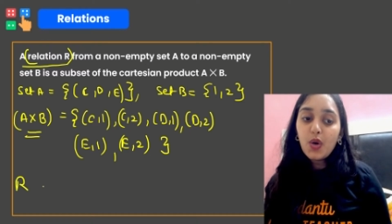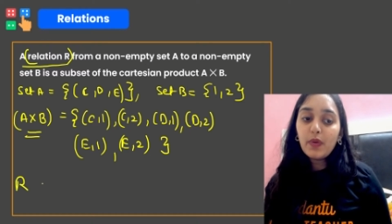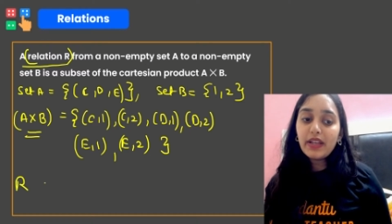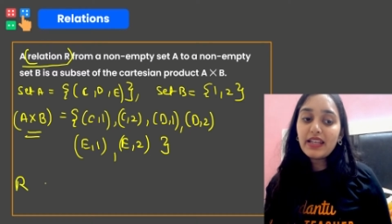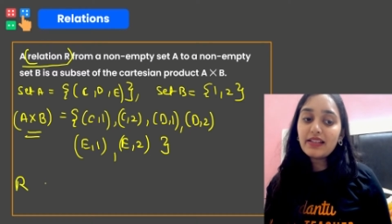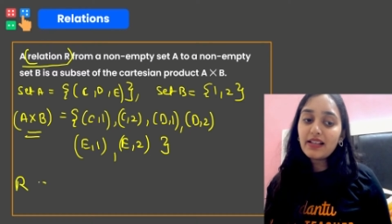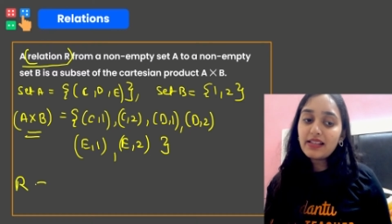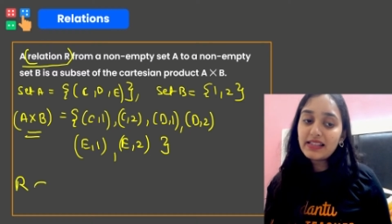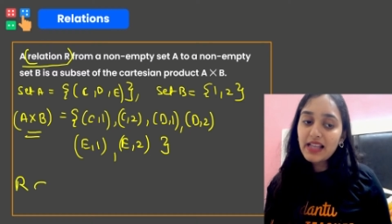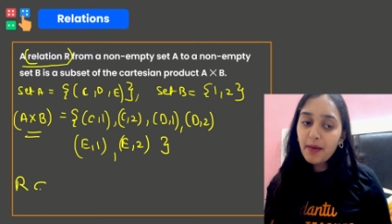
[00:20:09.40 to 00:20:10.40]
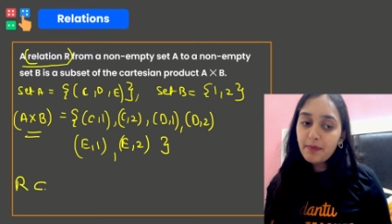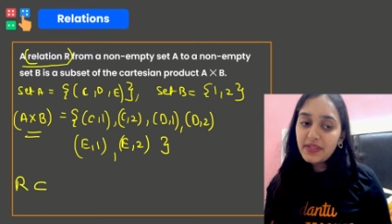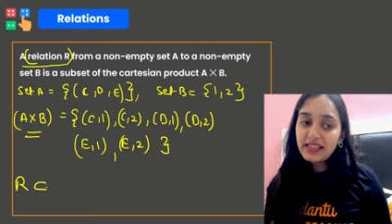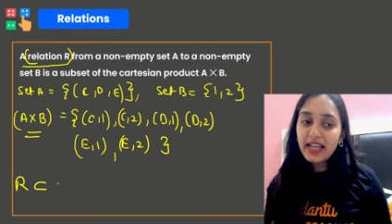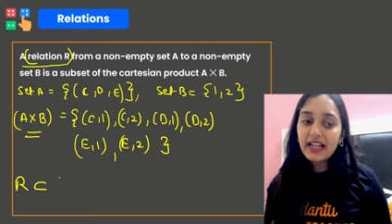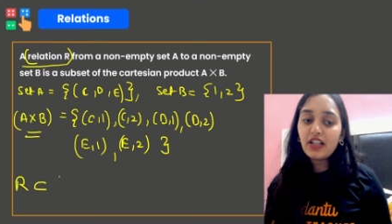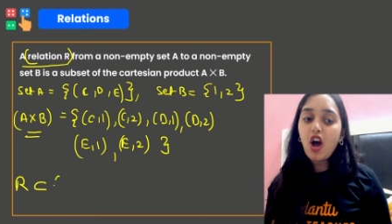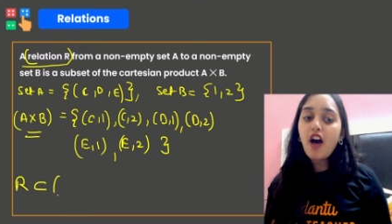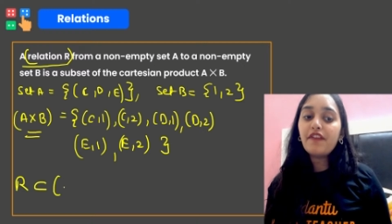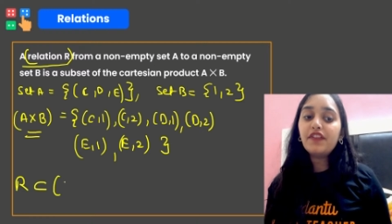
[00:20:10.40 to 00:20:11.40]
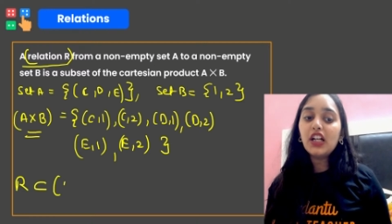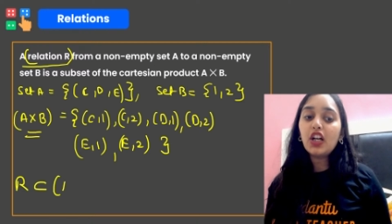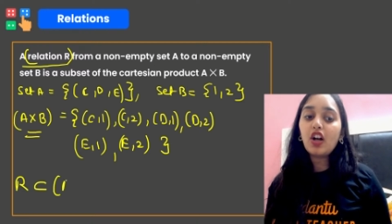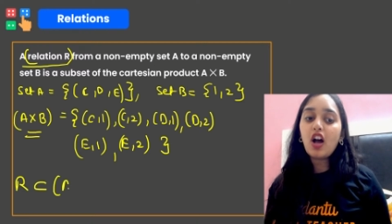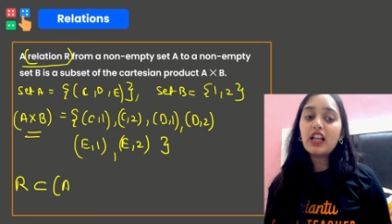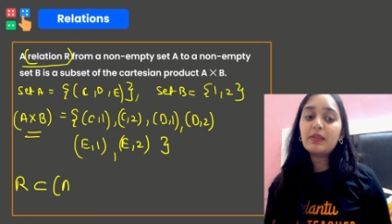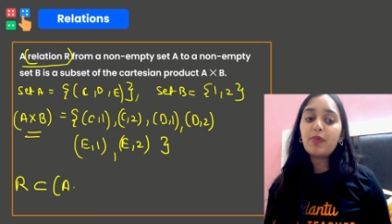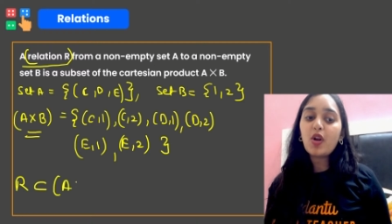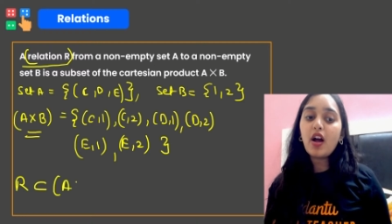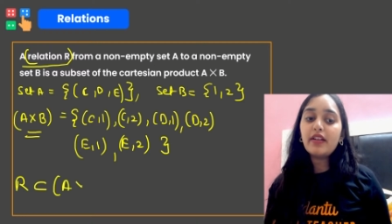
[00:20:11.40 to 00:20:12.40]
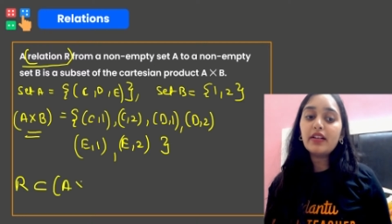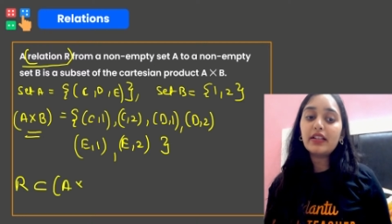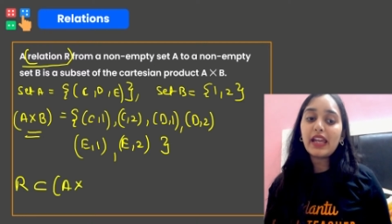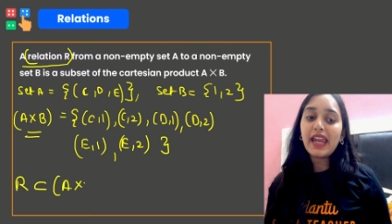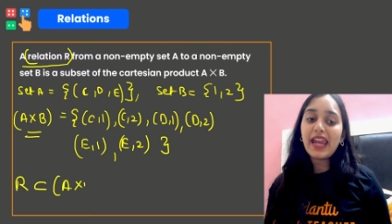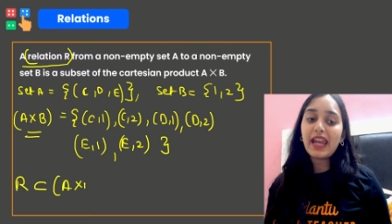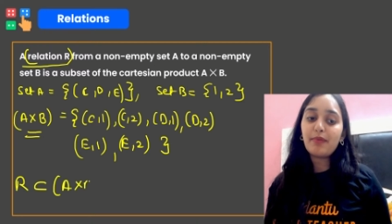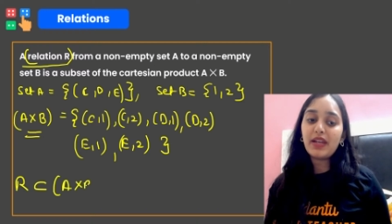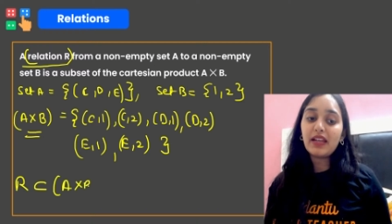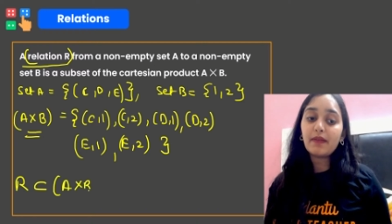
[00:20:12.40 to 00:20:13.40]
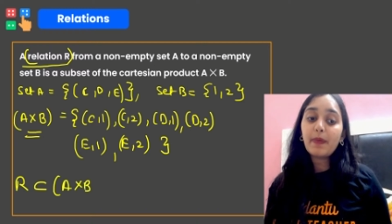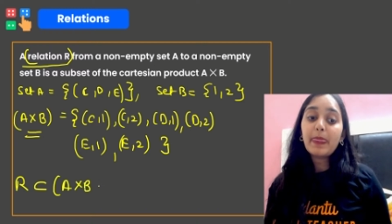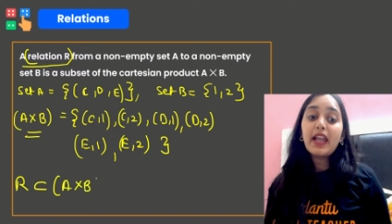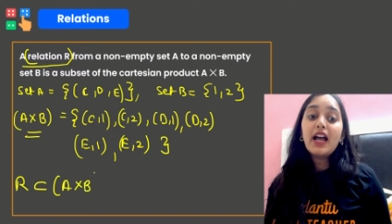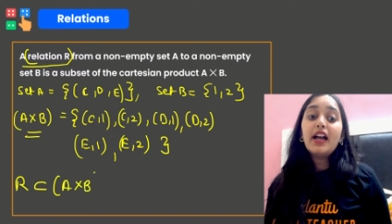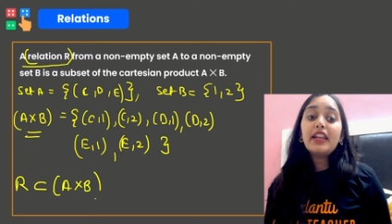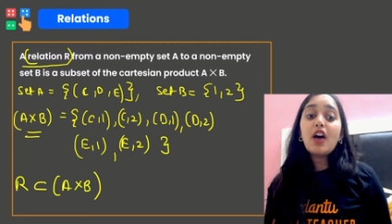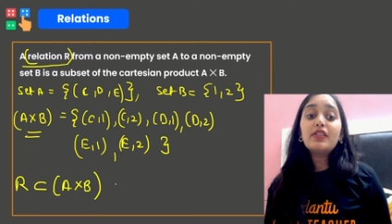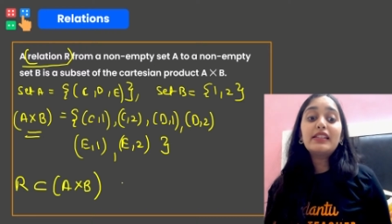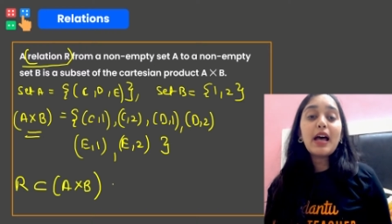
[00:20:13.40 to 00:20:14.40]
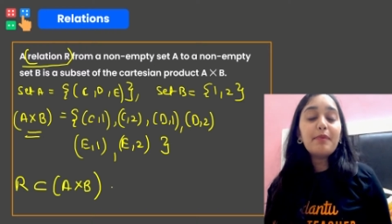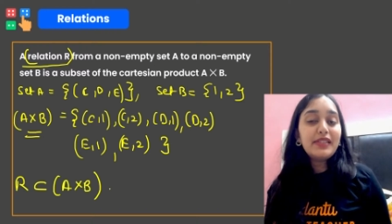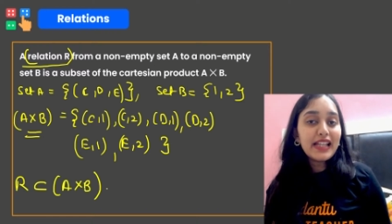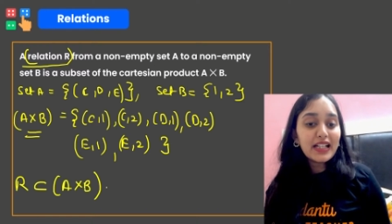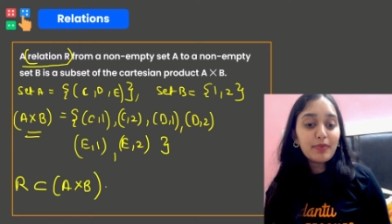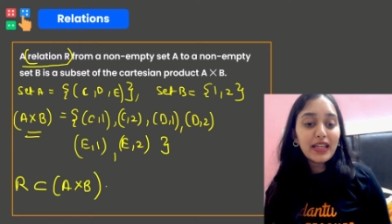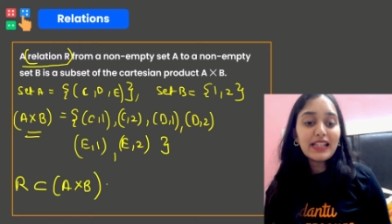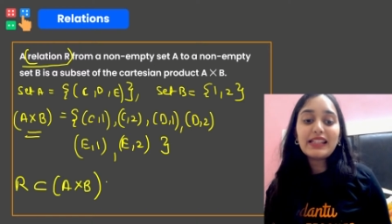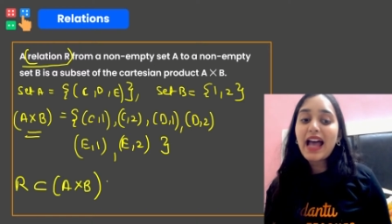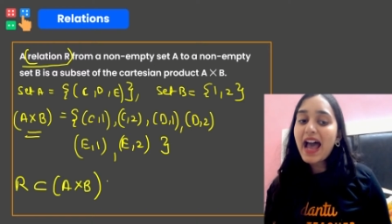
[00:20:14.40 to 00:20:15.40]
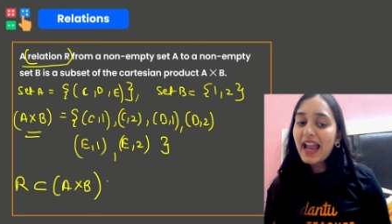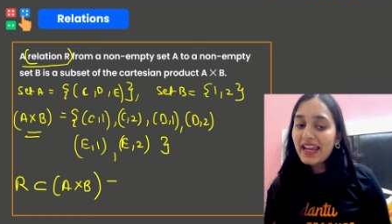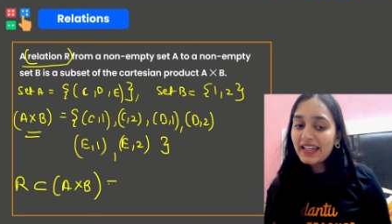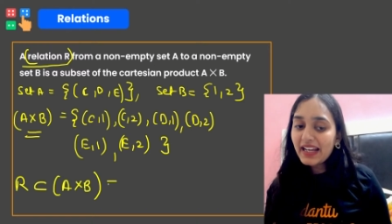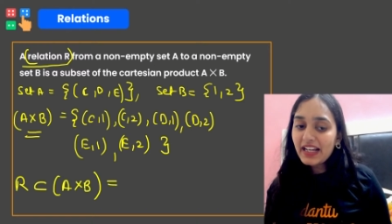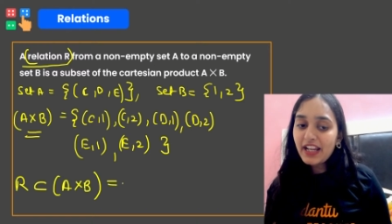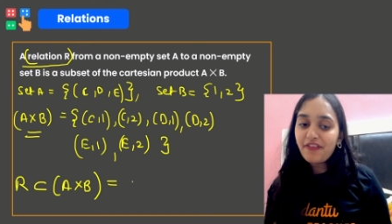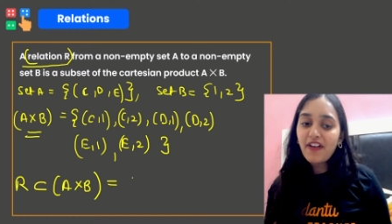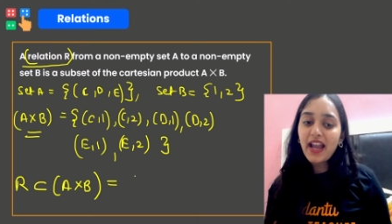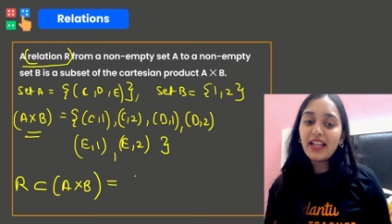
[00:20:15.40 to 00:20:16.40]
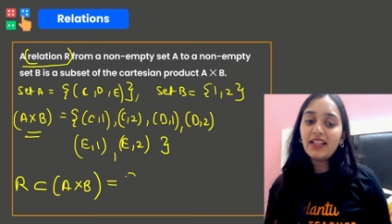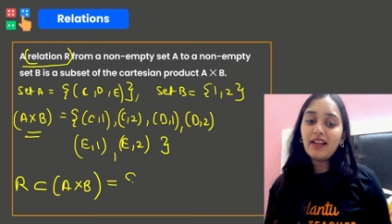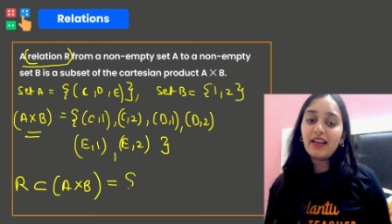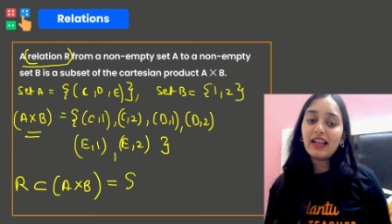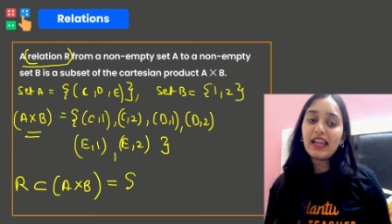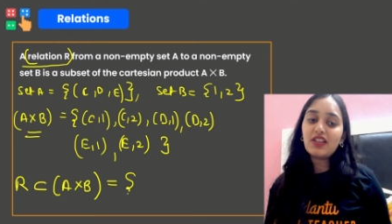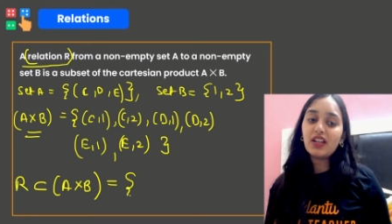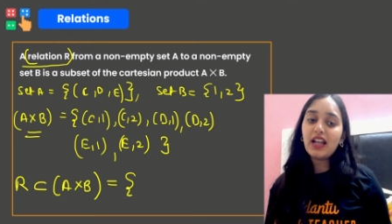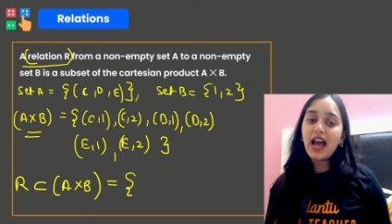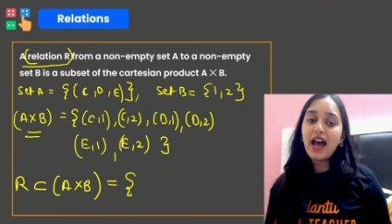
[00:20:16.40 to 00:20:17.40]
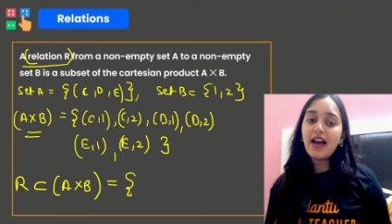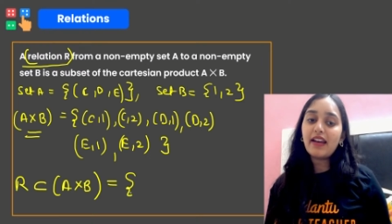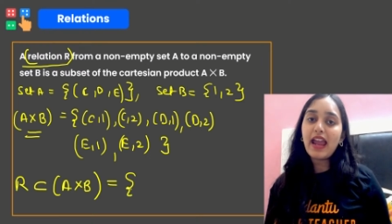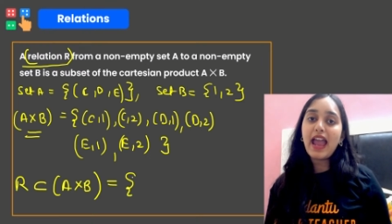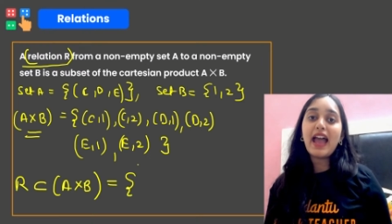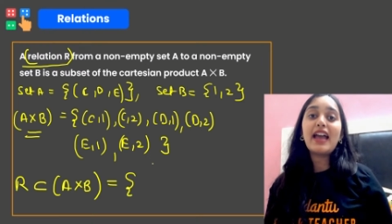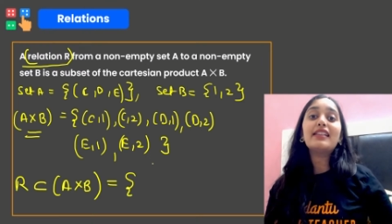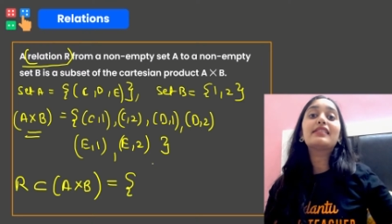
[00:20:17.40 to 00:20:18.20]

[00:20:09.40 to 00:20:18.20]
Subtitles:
which is a subset of the cross product AB. Now subset means I can define the relation R as